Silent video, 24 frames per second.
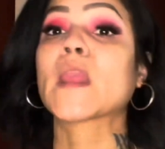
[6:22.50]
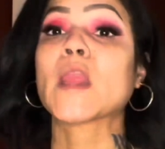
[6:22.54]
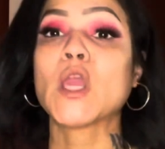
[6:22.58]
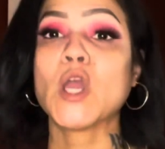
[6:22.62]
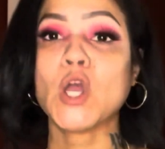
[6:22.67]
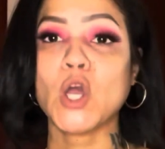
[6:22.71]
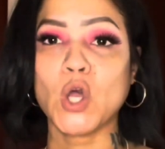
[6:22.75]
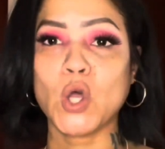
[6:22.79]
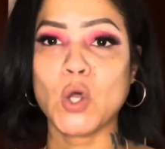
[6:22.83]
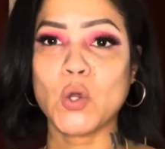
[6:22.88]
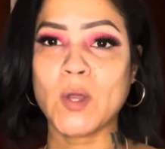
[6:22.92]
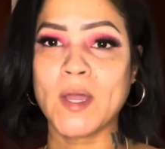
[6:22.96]

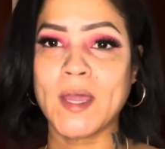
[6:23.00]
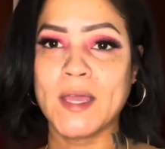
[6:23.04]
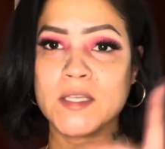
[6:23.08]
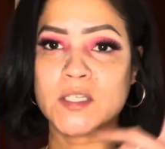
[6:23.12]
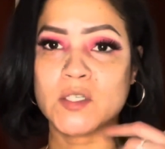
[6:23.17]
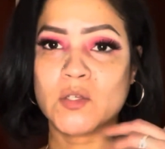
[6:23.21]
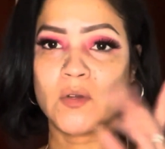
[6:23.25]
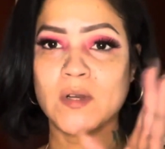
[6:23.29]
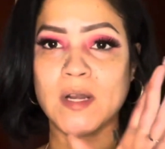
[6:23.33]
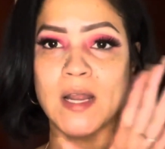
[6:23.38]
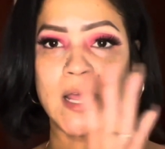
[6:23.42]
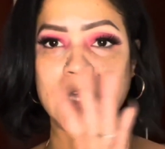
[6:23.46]
Okay,
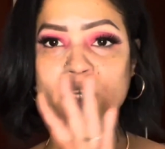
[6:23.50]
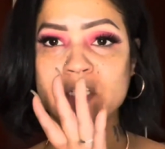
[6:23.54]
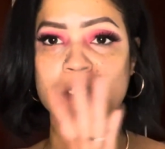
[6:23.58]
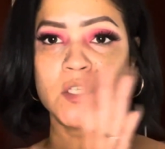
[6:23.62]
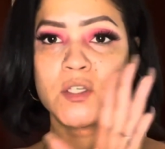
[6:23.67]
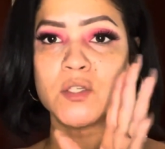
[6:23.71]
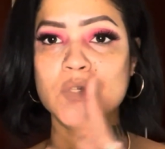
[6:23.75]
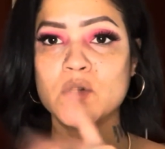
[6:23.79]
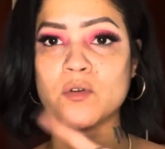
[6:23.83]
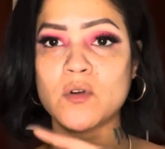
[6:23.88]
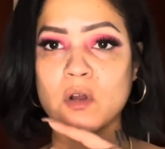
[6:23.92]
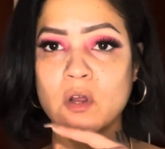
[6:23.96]
so
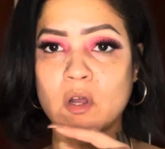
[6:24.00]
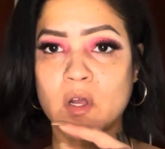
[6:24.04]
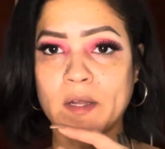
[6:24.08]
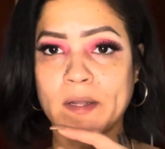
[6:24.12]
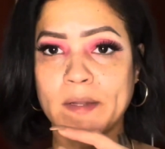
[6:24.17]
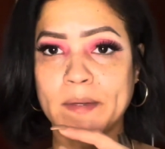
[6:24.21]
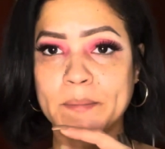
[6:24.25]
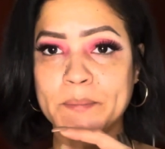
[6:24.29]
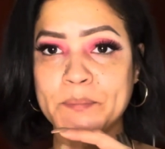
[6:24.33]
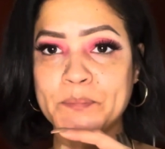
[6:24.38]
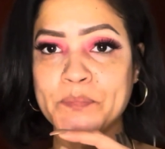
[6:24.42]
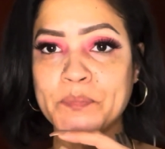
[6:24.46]
lashes are
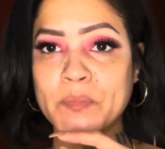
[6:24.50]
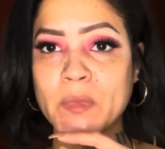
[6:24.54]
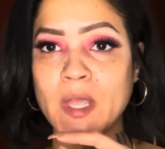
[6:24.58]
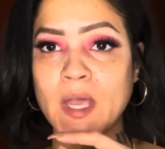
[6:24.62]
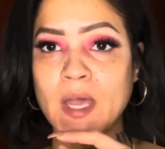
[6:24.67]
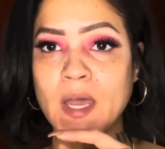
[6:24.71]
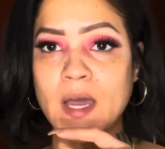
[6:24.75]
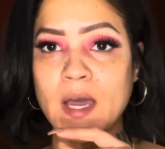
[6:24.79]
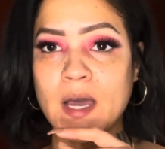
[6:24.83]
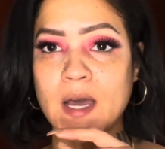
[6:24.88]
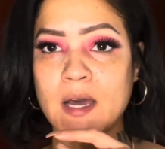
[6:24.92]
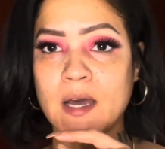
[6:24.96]
on.
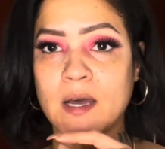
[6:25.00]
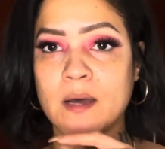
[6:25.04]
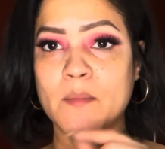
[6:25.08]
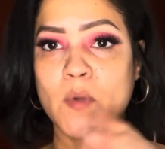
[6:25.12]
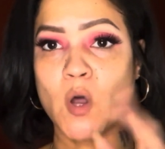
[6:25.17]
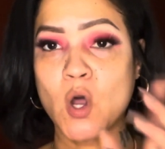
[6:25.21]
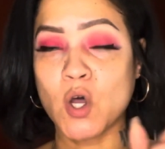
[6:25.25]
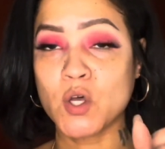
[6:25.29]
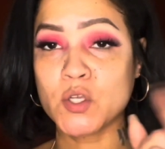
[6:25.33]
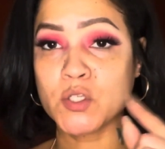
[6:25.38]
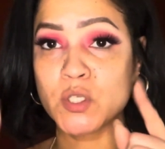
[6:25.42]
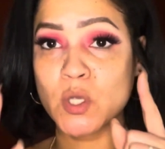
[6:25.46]

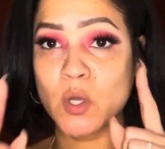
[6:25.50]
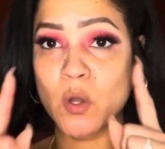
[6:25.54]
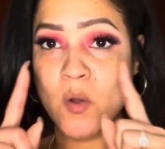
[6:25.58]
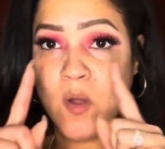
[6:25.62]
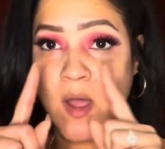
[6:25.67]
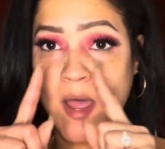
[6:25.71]
Also,